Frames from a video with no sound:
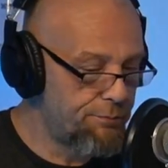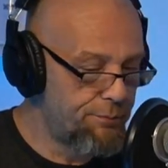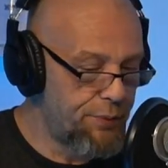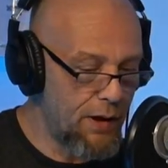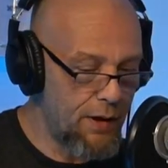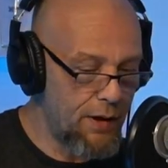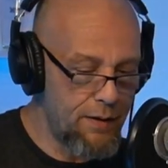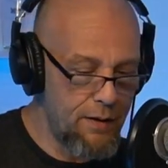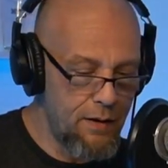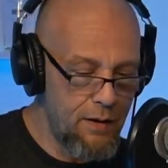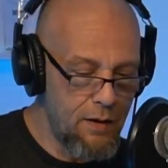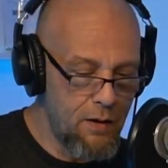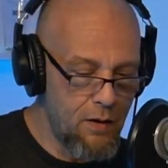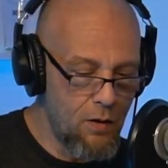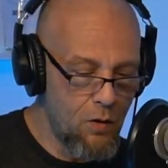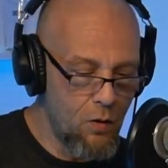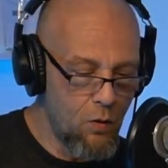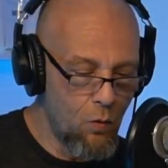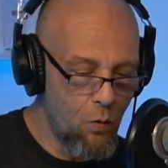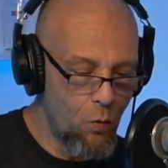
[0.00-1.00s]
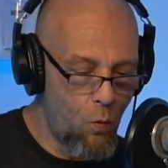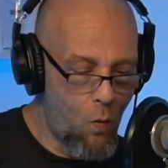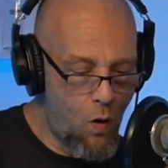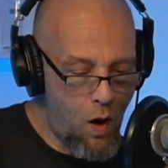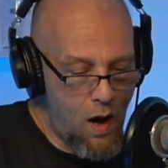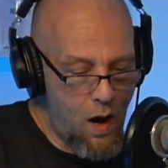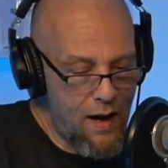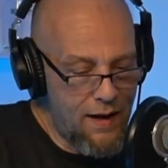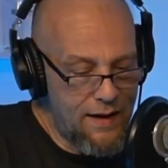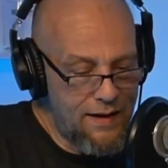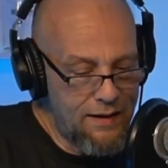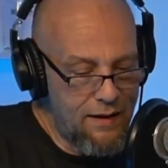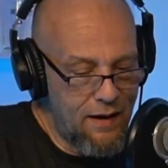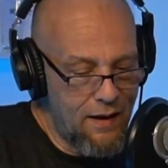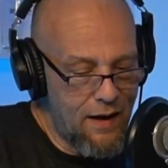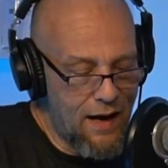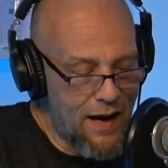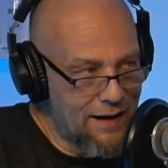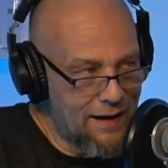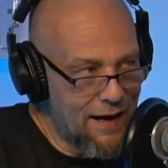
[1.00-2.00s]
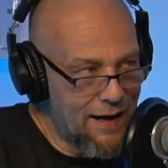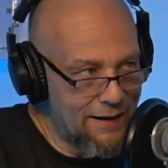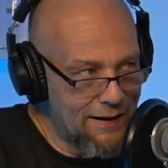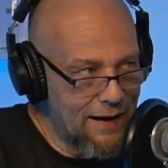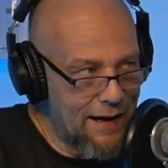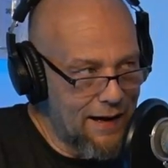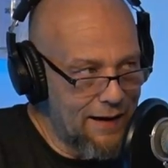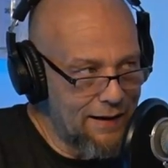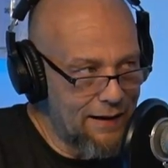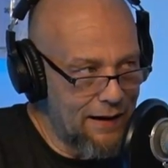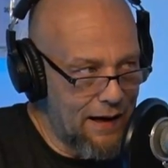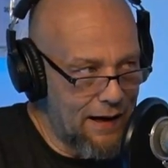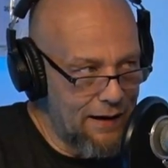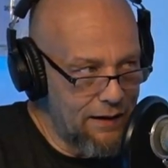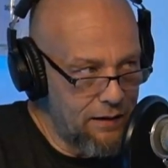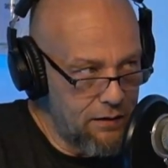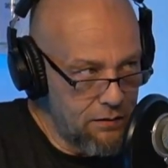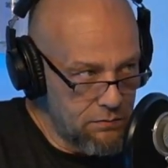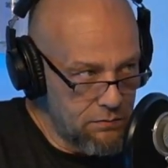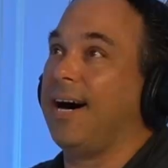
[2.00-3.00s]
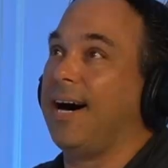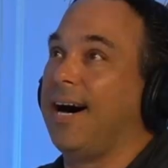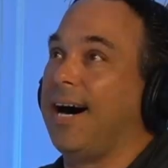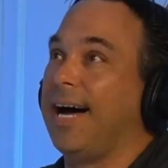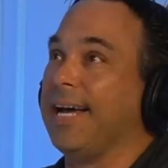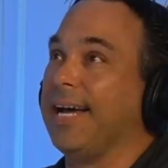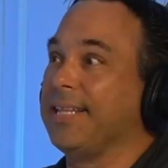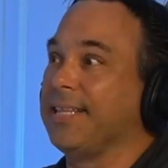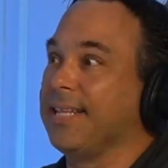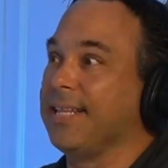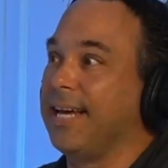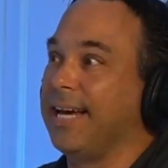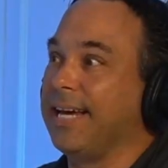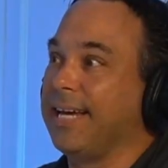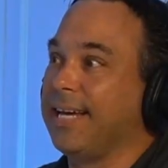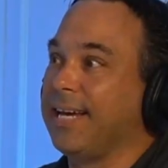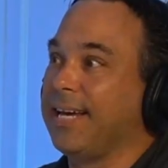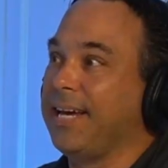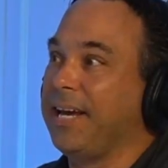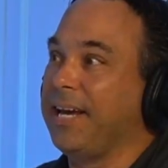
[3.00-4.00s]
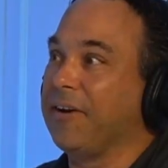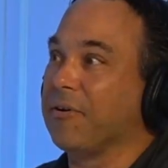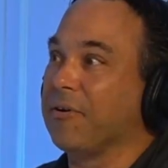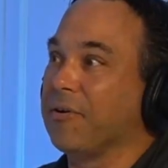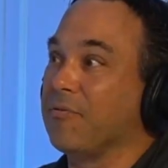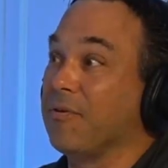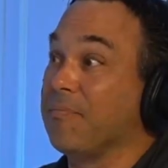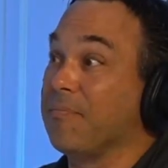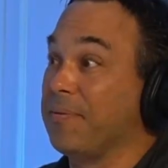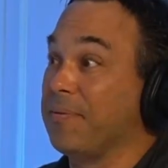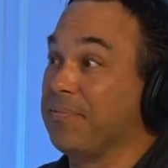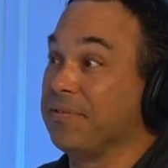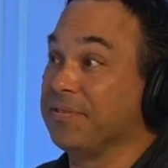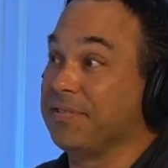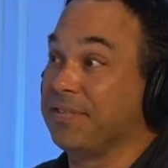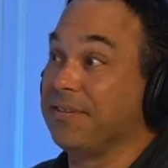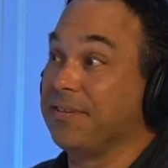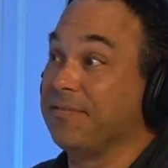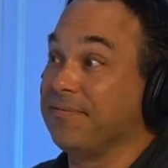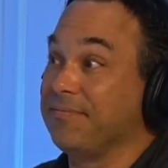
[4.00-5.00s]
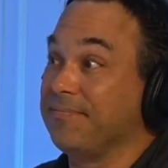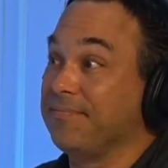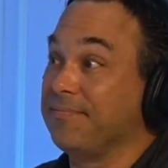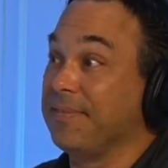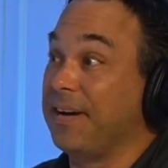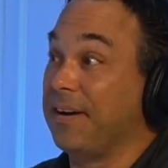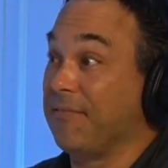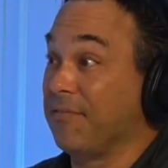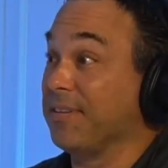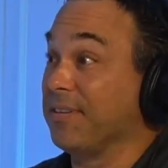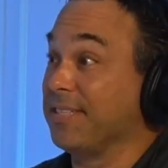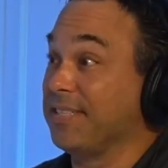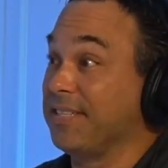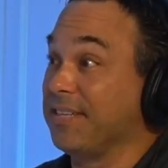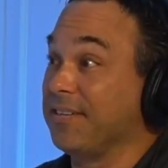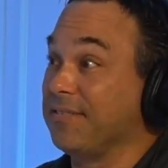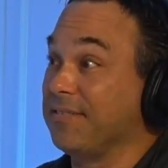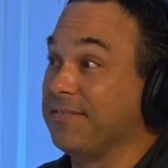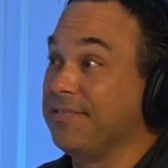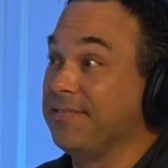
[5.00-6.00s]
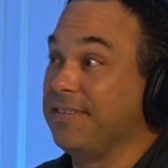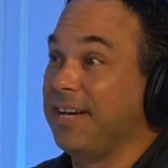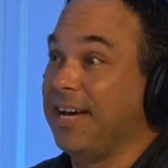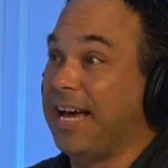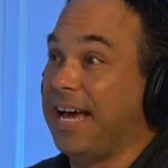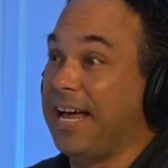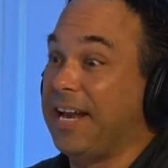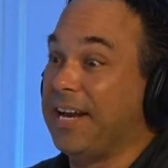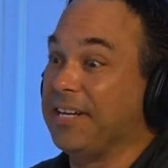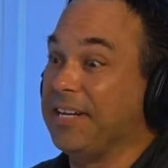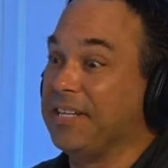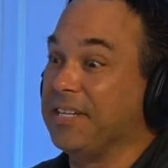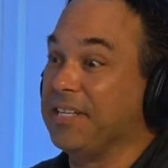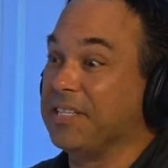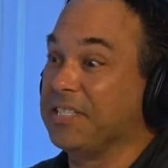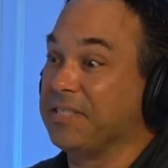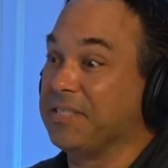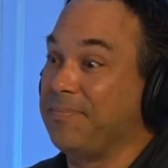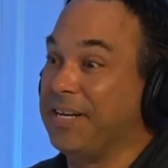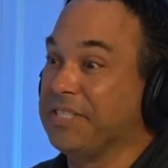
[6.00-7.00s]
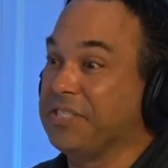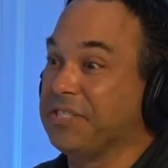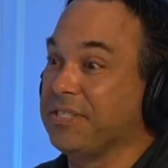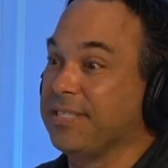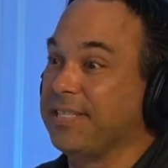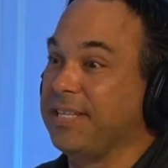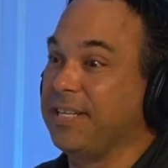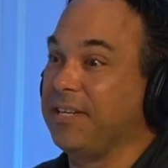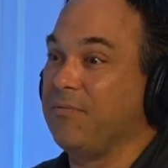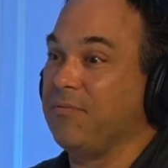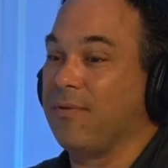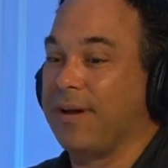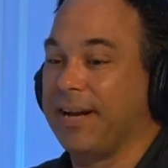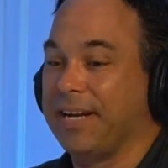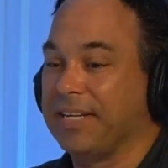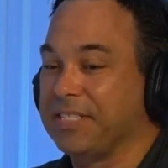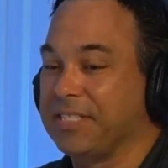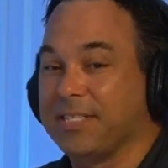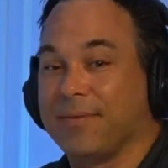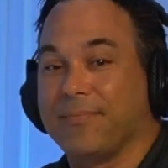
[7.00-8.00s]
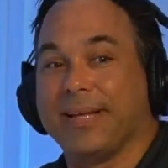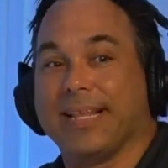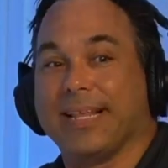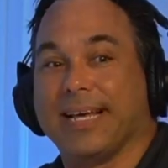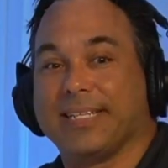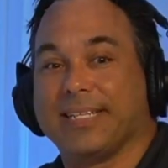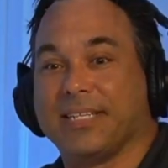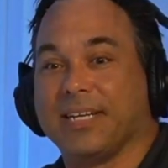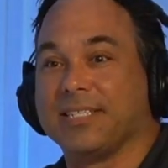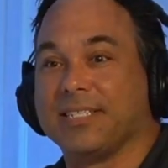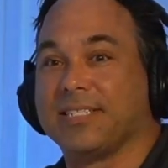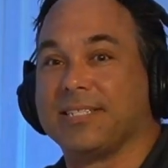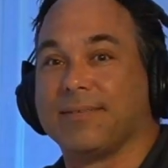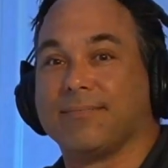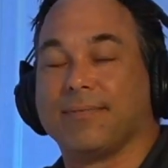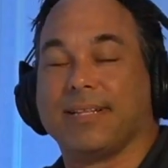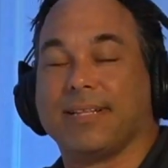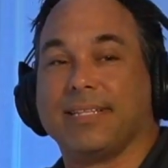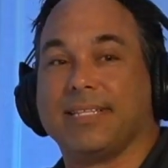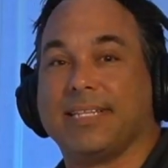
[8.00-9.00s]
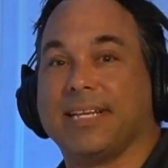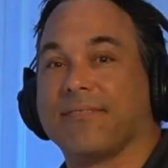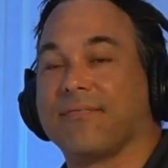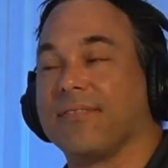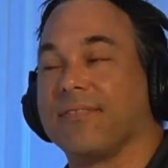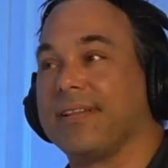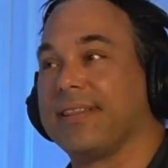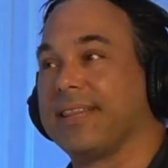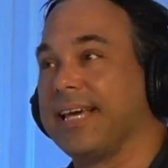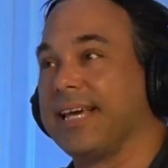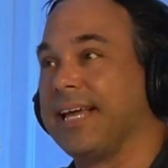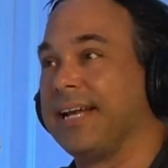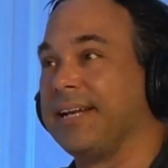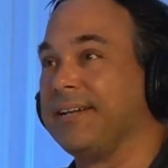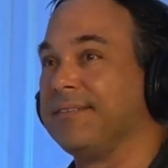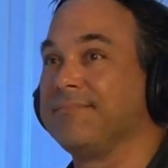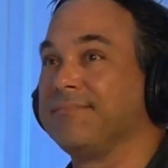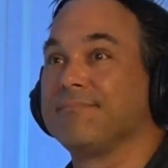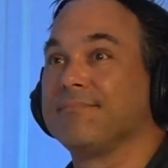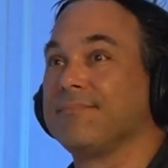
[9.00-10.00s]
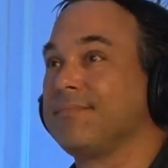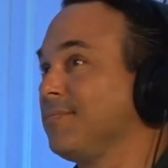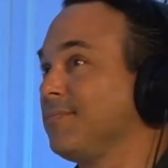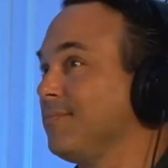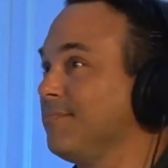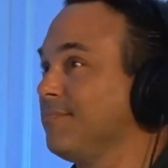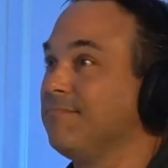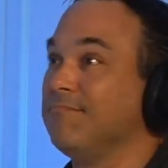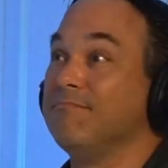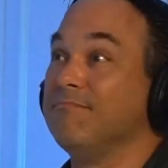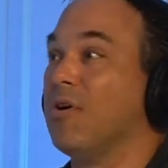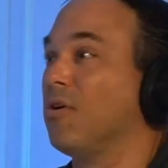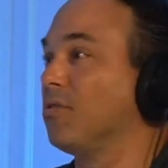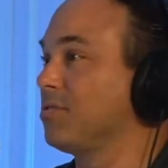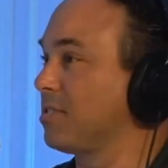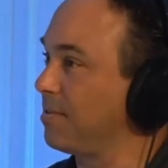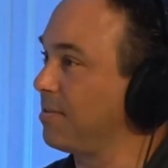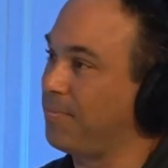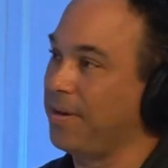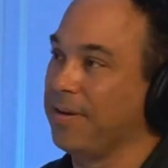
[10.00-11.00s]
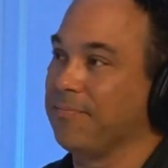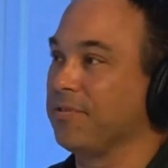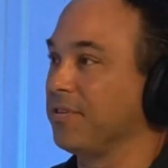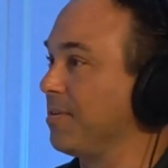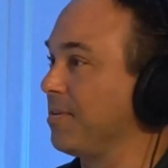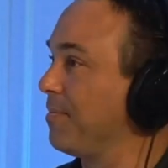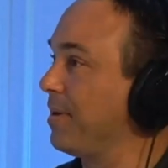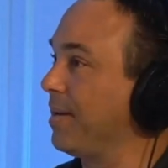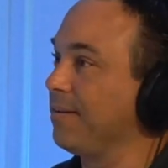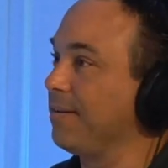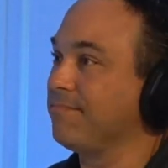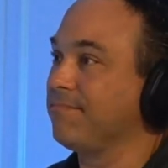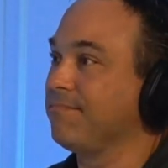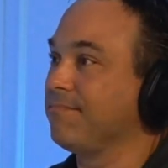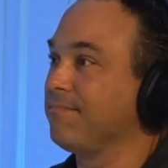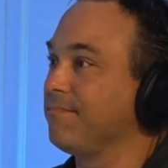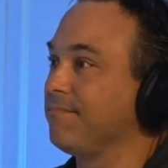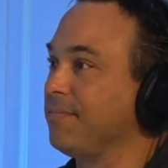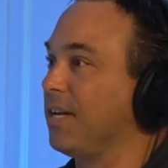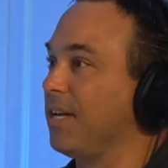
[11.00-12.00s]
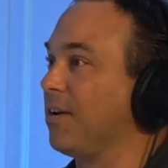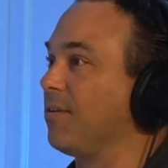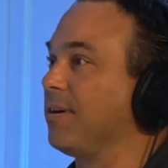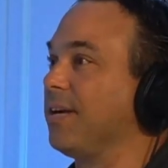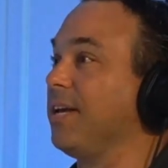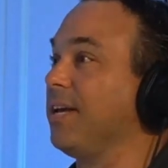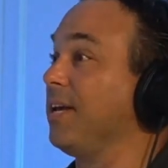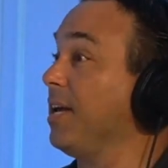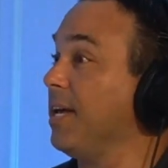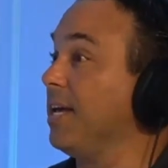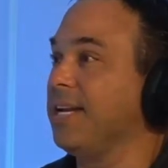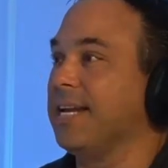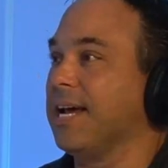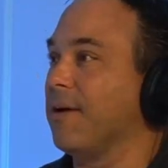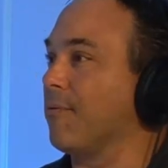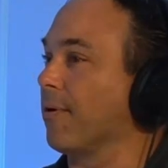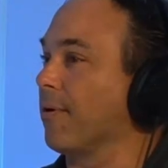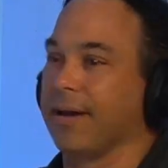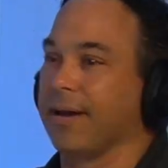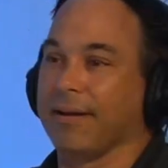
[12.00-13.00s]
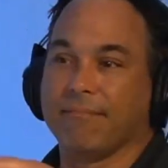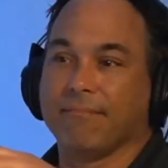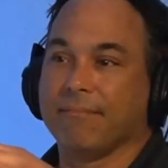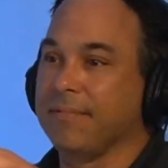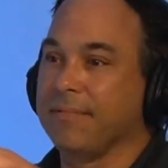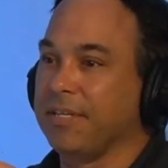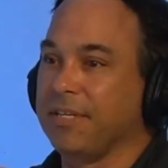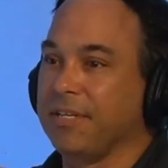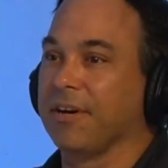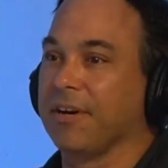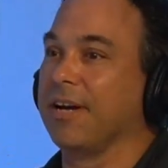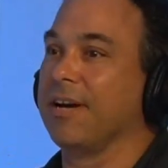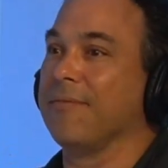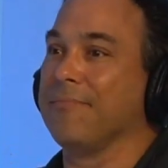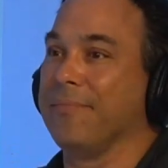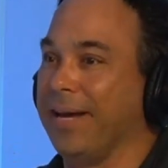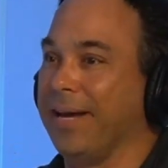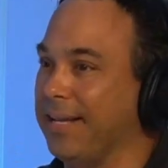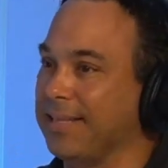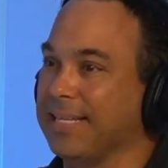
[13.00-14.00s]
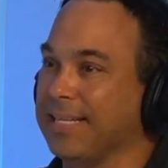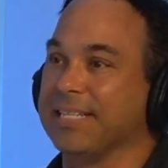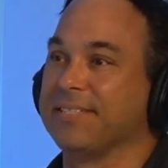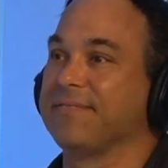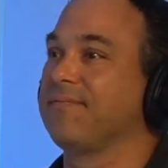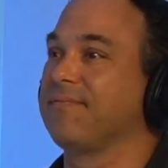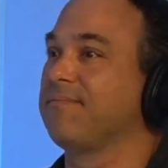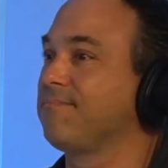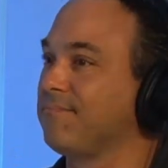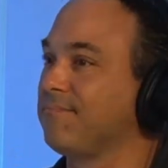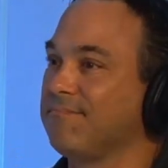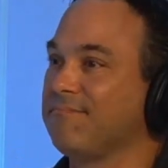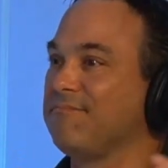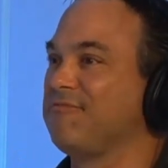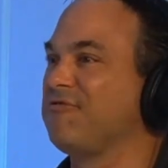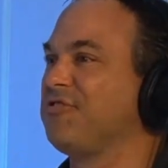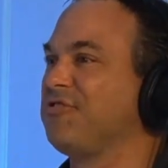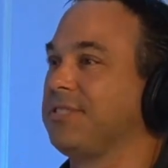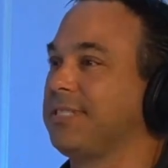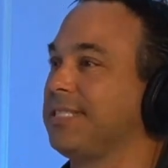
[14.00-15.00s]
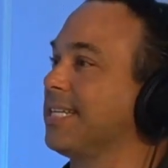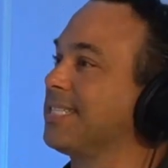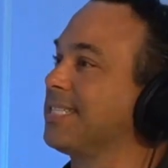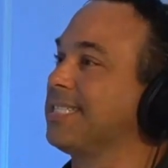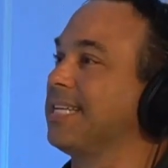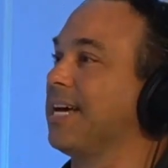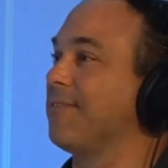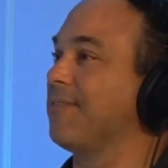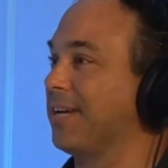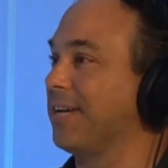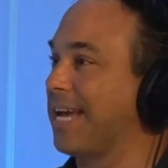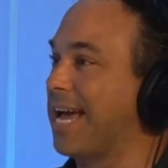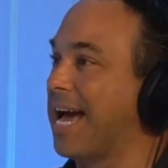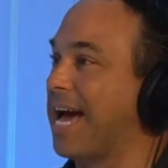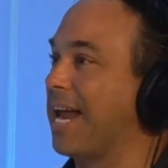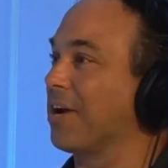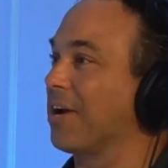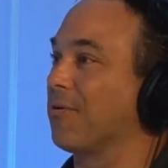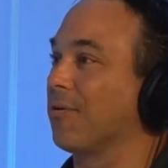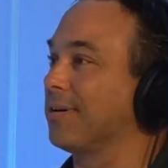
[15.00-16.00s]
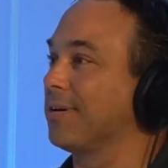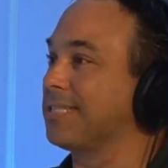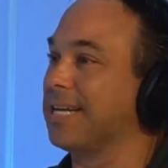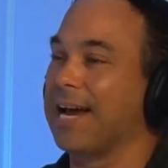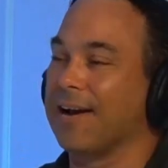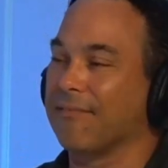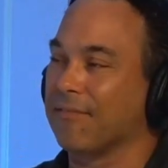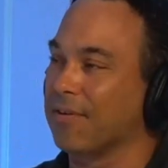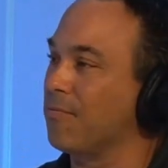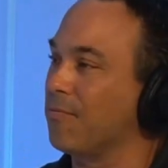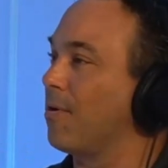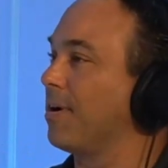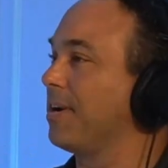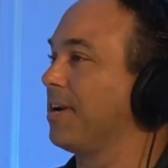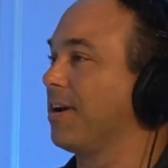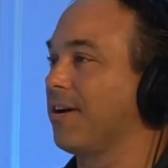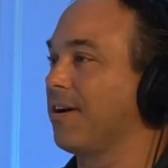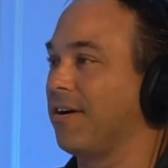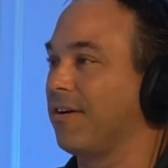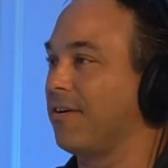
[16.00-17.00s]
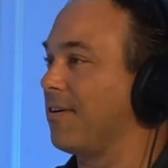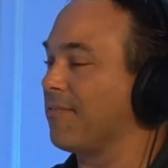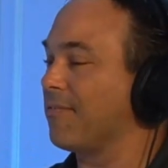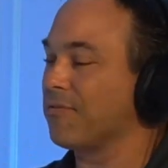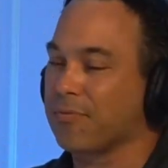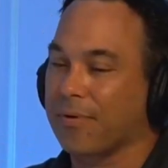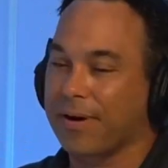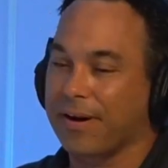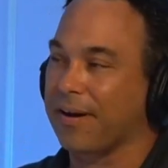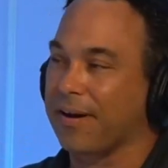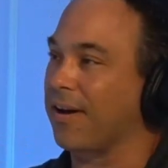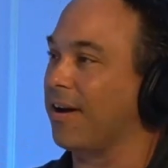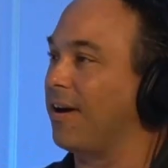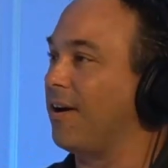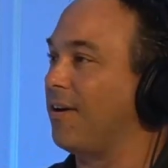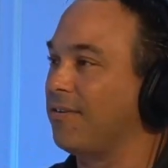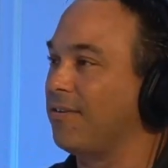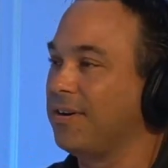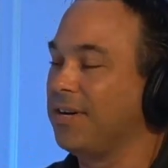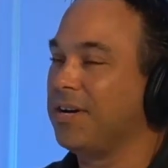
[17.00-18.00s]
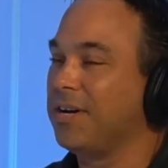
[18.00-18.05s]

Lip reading: But why I got a guy? I like hearing what people do. I really do, and especially when it's somebody that does something different than most of the people you meet. In networking, you're going to meet these 6-7 categories, everyone you go to, everywhere you go.